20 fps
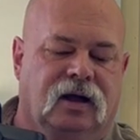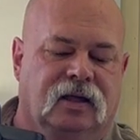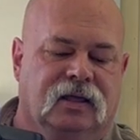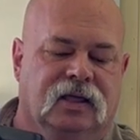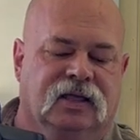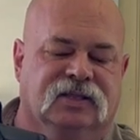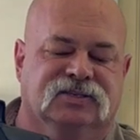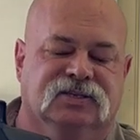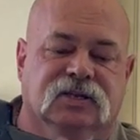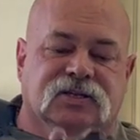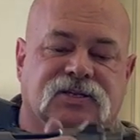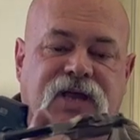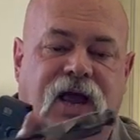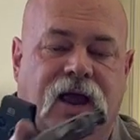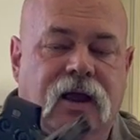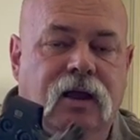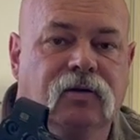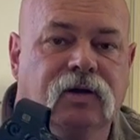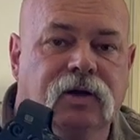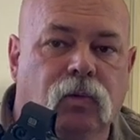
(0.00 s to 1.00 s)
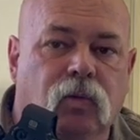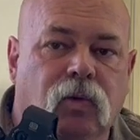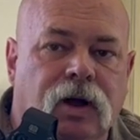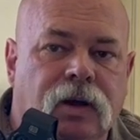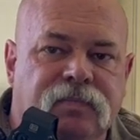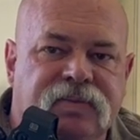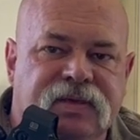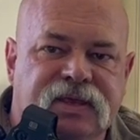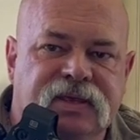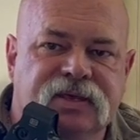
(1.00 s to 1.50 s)
It's entirely
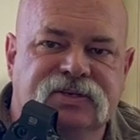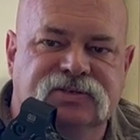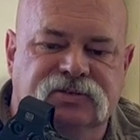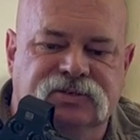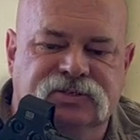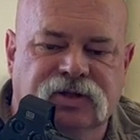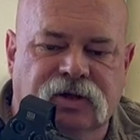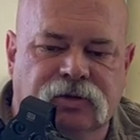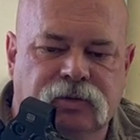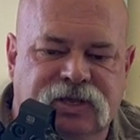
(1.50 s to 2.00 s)
one piece. There's no